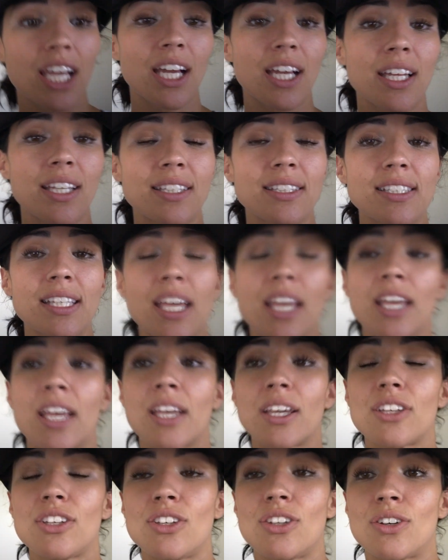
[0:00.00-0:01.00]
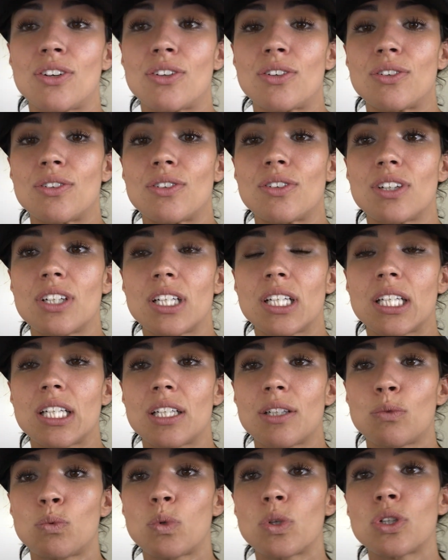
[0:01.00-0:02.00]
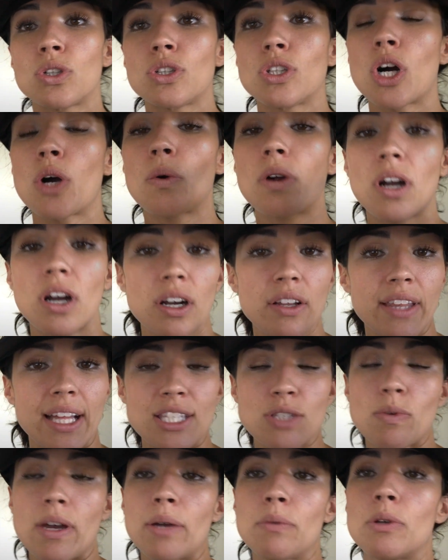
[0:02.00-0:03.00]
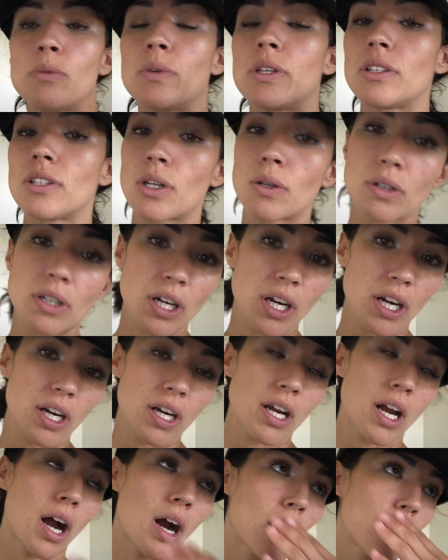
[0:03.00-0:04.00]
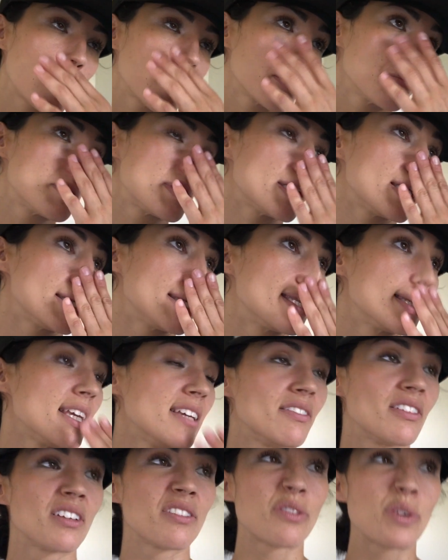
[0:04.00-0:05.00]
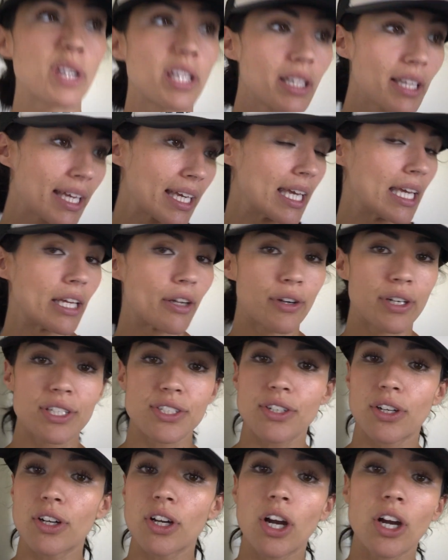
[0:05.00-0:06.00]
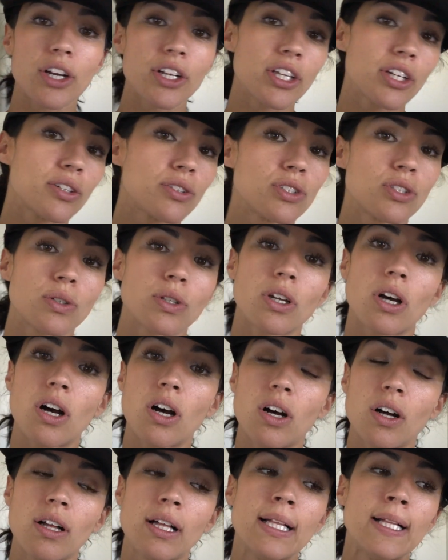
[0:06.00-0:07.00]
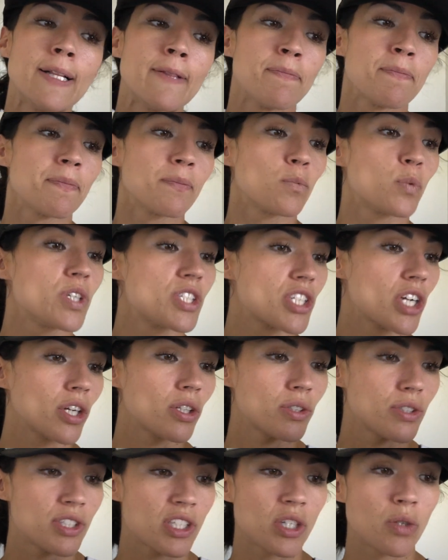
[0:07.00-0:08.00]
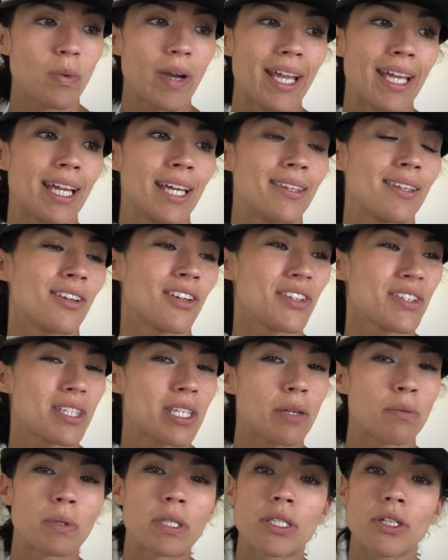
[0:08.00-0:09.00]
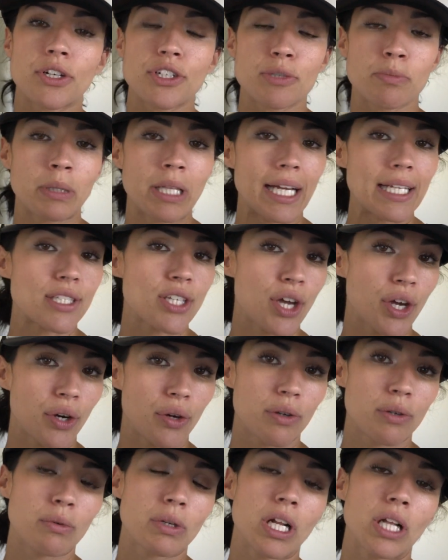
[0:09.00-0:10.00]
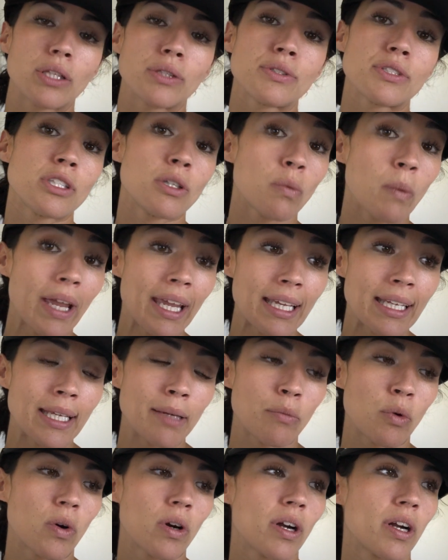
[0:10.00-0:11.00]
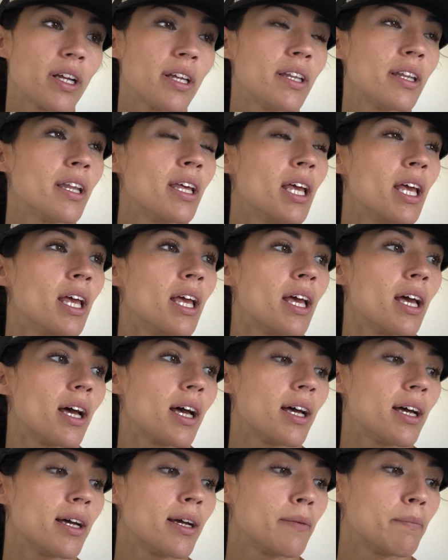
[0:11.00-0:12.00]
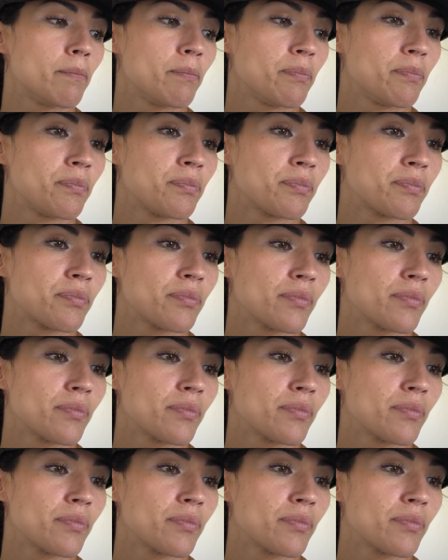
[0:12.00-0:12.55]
and you know, we'll lower, that's why when we lower our carbs, and even if we like increase our cardio, do it all, we start losing weight, and then all of a sudden we start to plateau and we're not losing weight anymore. And